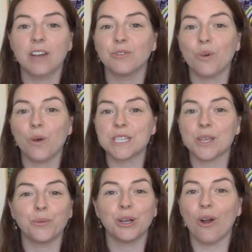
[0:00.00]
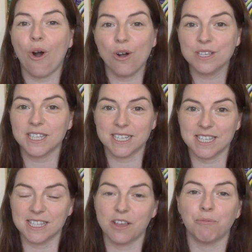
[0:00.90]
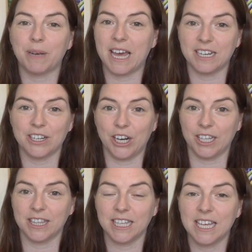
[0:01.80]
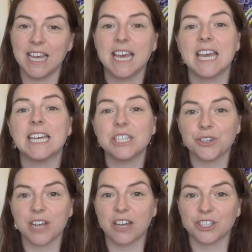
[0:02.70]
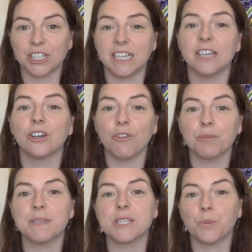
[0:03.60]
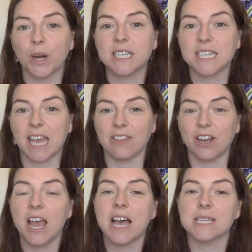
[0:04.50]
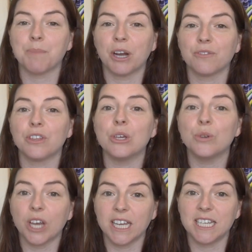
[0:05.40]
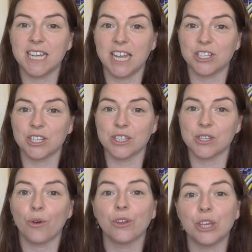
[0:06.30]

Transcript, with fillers: and of course, we are all citizens of planet Earth. Internationally, governments work together as part of the United Nations, or